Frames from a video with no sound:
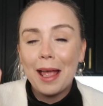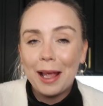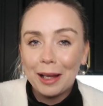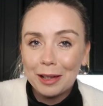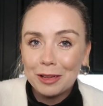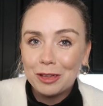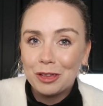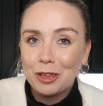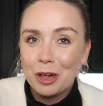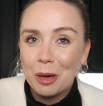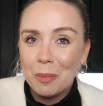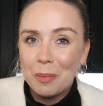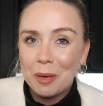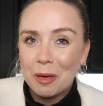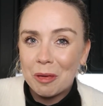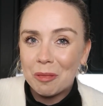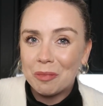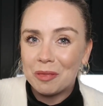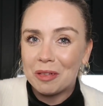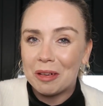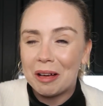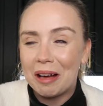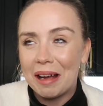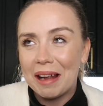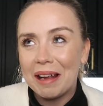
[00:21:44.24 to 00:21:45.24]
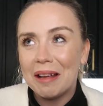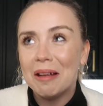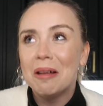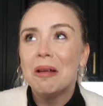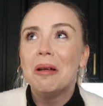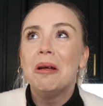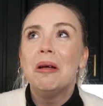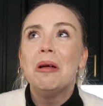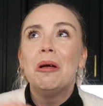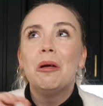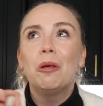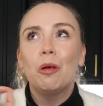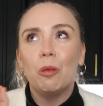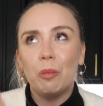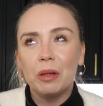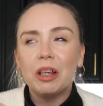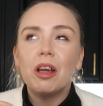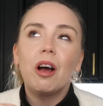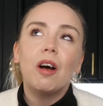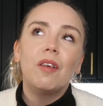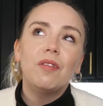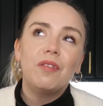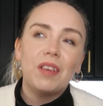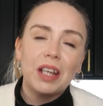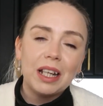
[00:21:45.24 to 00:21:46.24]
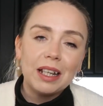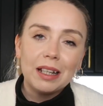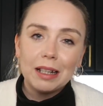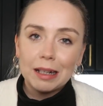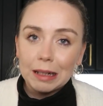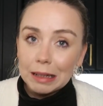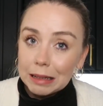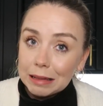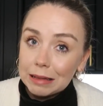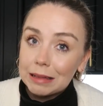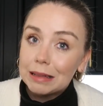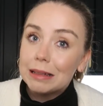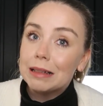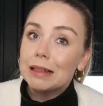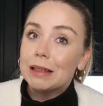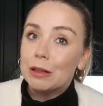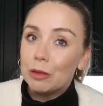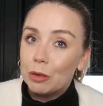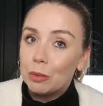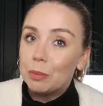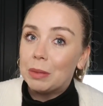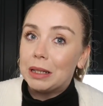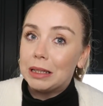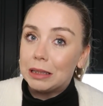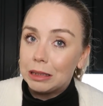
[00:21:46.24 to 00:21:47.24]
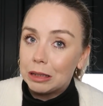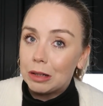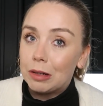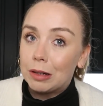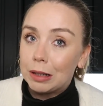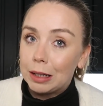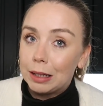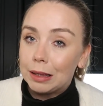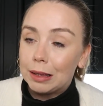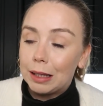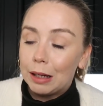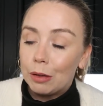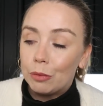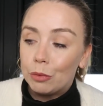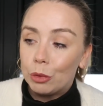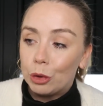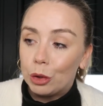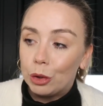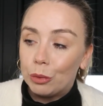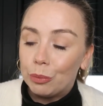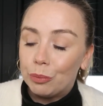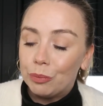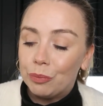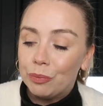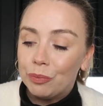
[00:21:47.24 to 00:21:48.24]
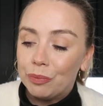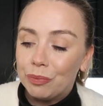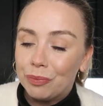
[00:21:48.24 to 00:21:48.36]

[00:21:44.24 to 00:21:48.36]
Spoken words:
extra bit of light when we are feeling that it's a little bit dark in that room.